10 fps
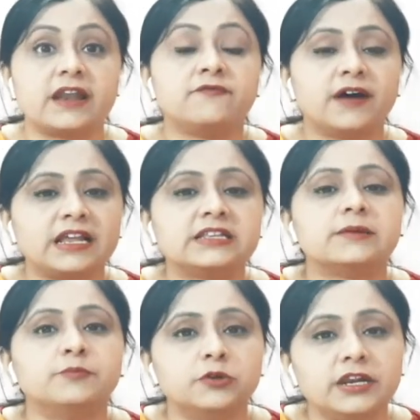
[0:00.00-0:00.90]
and while
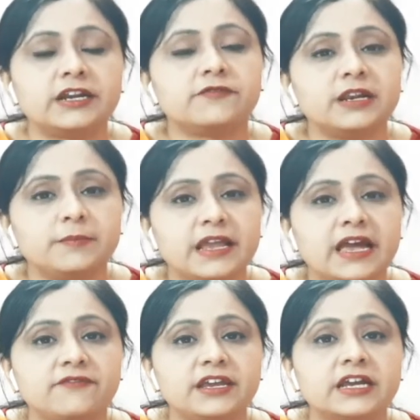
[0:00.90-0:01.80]
the bullet will be
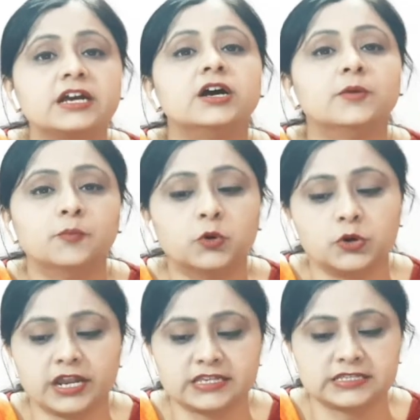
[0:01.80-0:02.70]
having
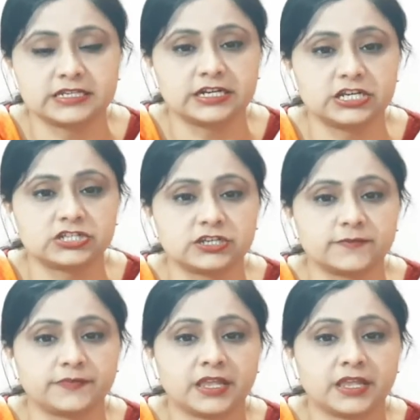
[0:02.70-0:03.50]
more acceleration.